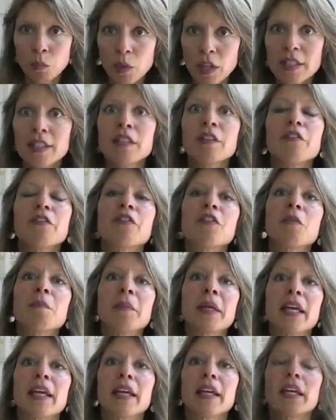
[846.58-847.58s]
it wasn't for
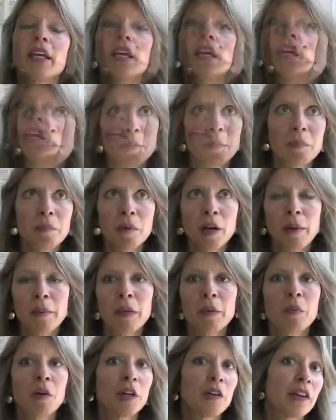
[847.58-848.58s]
me. You're
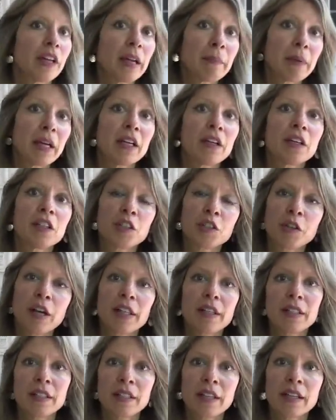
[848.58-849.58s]
probably wondering, am I going to
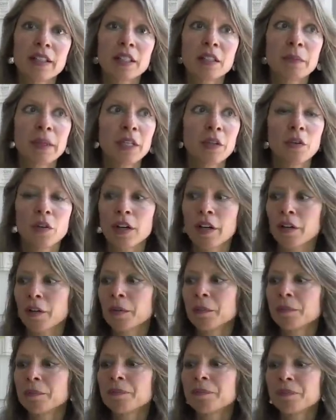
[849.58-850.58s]
try the sesame
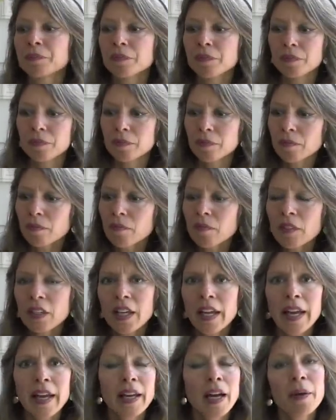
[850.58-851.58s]
oil?
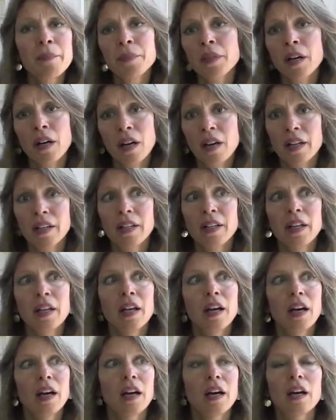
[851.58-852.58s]
And I'm not.
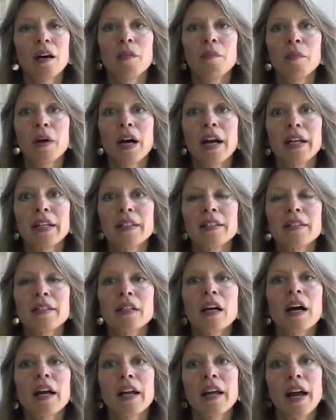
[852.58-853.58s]
Um, I,
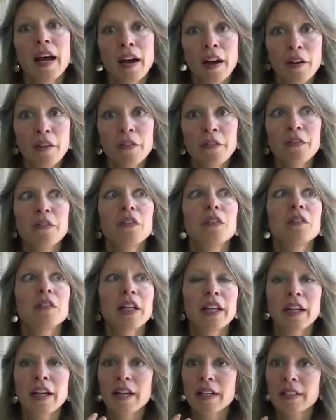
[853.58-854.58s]
I have
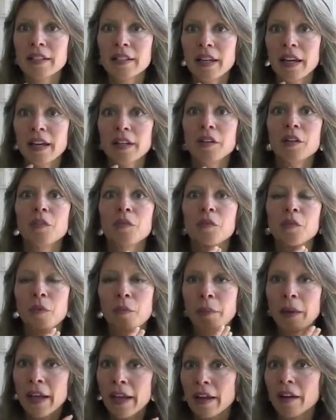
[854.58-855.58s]
like I said,
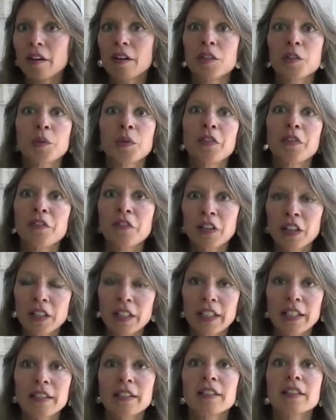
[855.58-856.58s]
repairs with
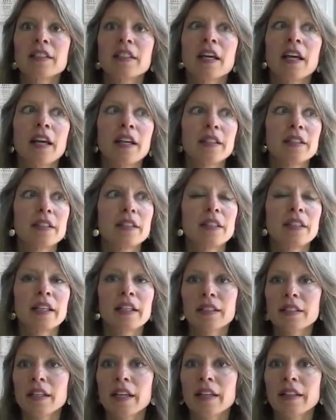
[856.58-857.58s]
fillings and
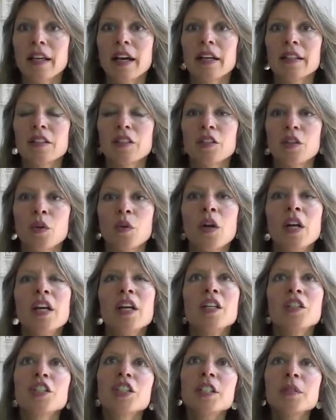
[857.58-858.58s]
things like that. So
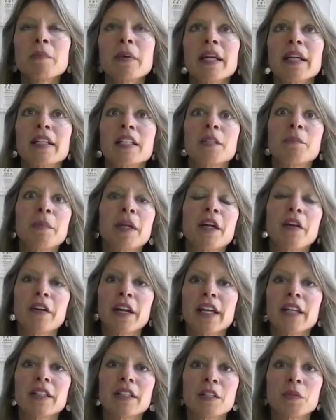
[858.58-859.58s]
just my
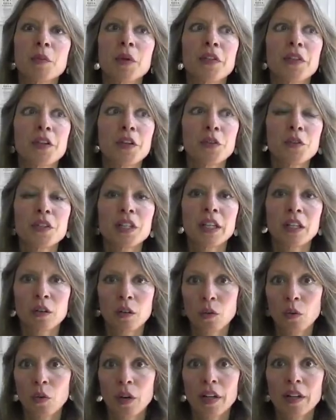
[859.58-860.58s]
experience with using
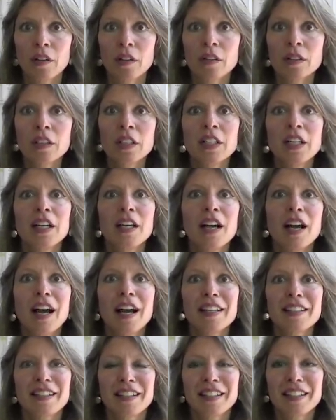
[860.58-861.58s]
oil
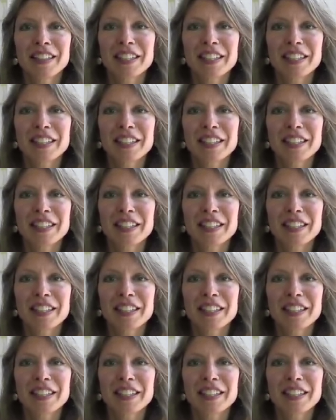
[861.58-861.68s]
as a